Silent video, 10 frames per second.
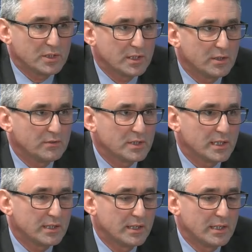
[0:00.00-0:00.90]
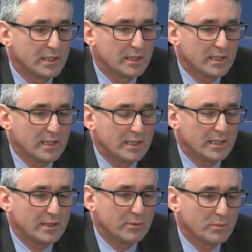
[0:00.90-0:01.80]
that you said.
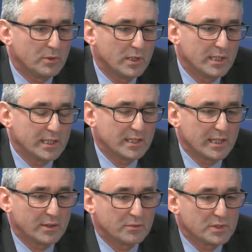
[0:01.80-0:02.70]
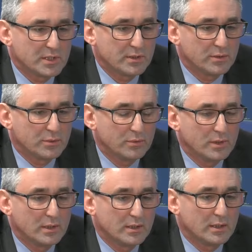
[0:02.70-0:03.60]
They were boiling down to,
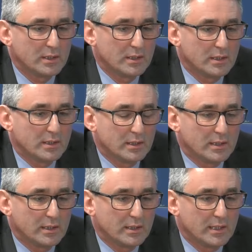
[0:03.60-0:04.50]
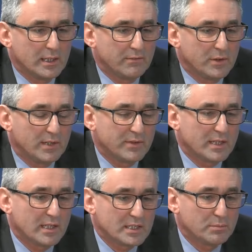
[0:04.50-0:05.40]
if you have a
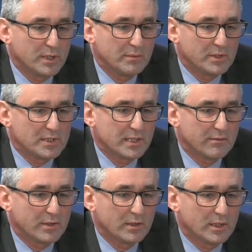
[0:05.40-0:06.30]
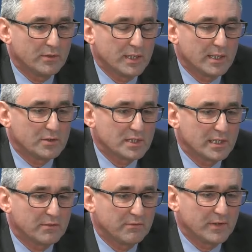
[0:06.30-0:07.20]
Class B material on the
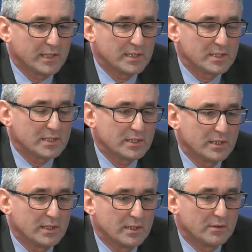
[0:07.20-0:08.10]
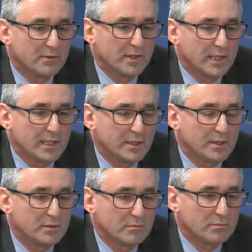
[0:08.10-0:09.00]
outside face,
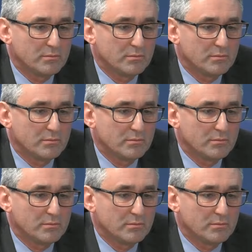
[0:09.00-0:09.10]
then,